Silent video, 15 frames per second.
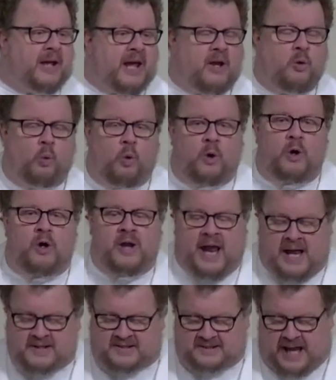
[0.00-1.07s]
in word
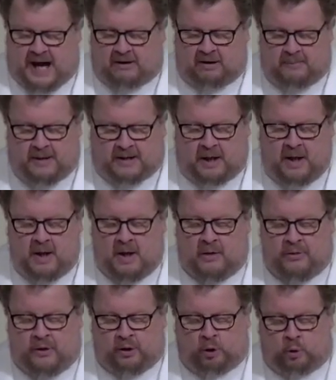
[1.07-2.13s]
and sacrament.
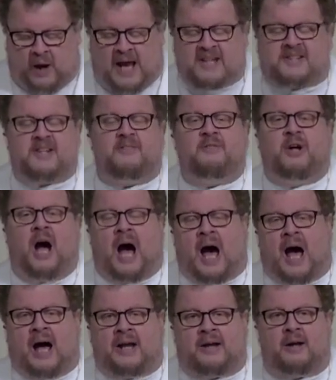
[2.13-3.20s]
The grace of
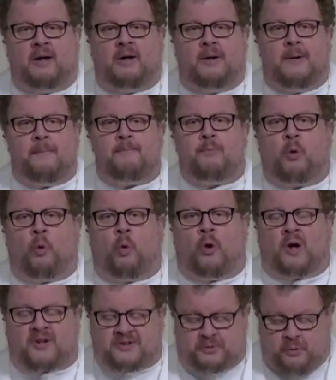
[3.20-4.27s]
God
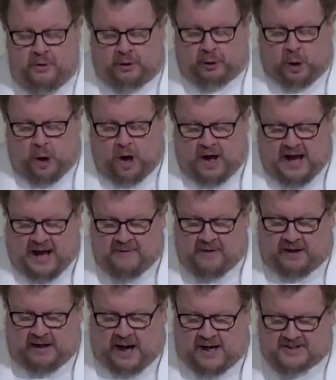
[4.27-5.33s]
works through the law and
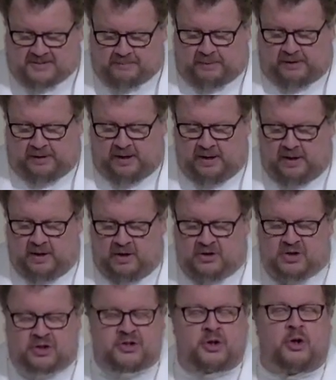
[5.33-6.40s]
the gospel
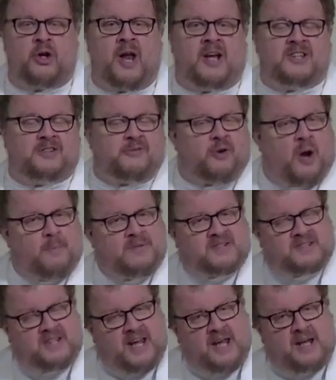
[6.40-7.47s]
to turn us from
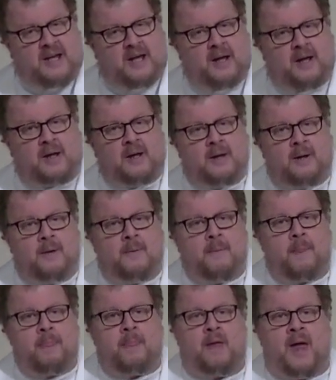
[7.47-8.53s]
sin
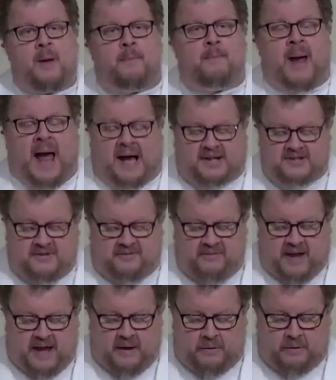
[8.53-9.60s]
and back to
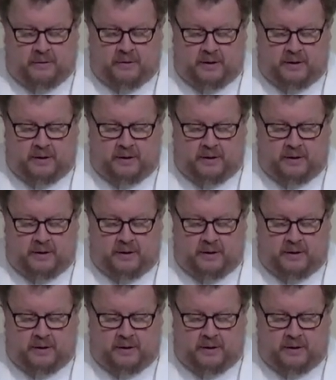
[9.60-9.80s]
faith.